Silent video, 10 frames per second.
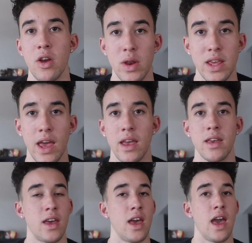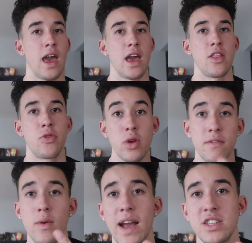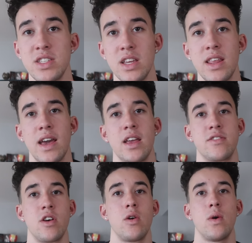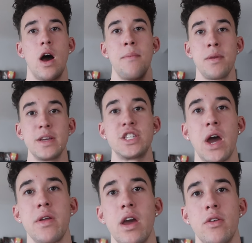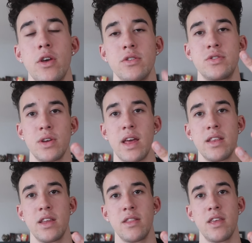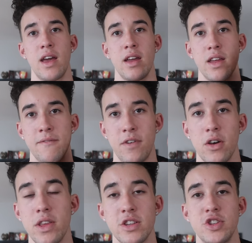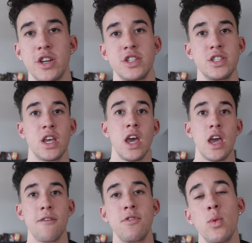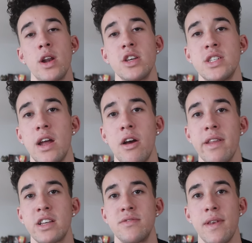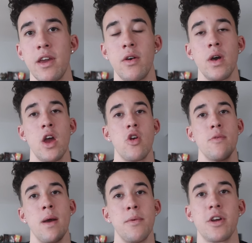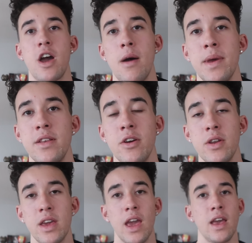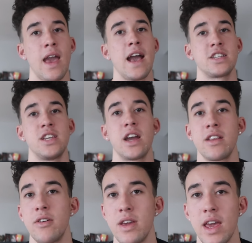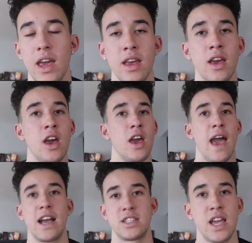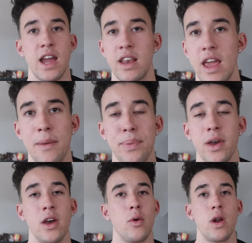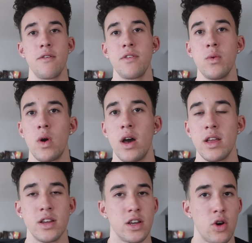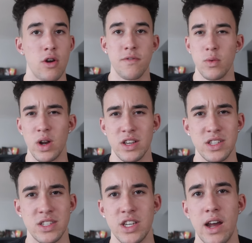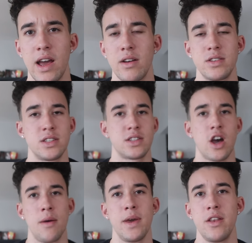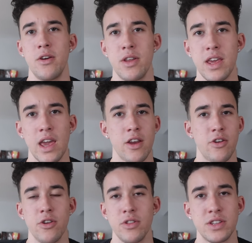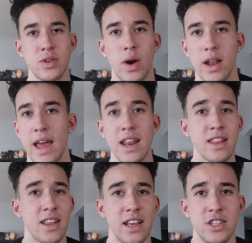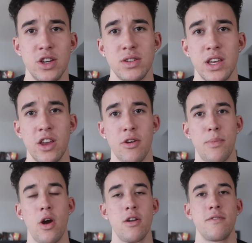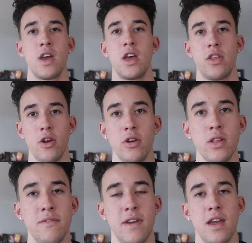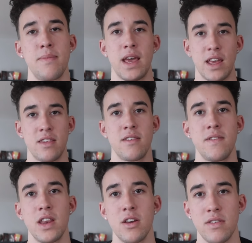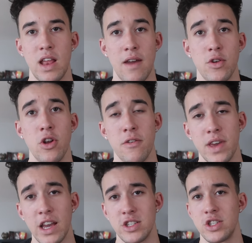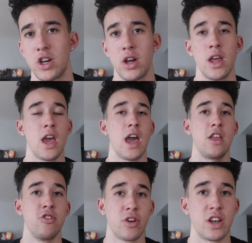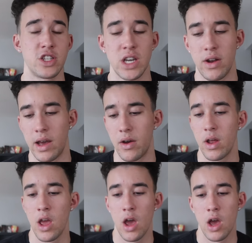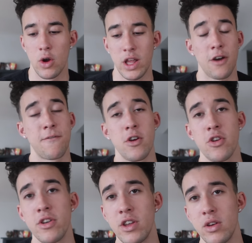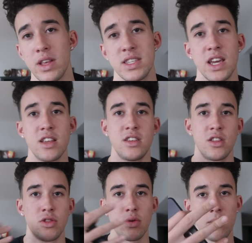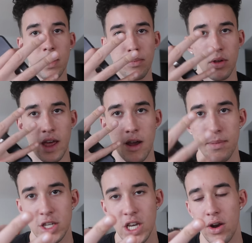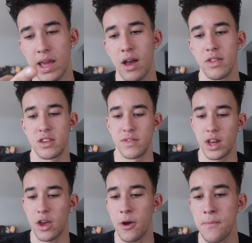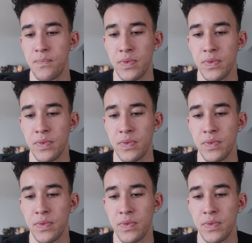Noti Gang. And three of you actually did that. So I'm gonna be shouting out those three that did that and follow the instructions. If you wanna shout out next video, remember to comment Noti Gang, hashtag Noti Gang, hashtag Nep, whatever you want. Or if you wanna just shout out, just comment Noti Gang or Early Squad. Anything that shows that you're a part of the Early fam that gets the videos and have your notifications on, and you'll get a shout out. Without further ado, let's get into the three people that I'll be shouting out this video.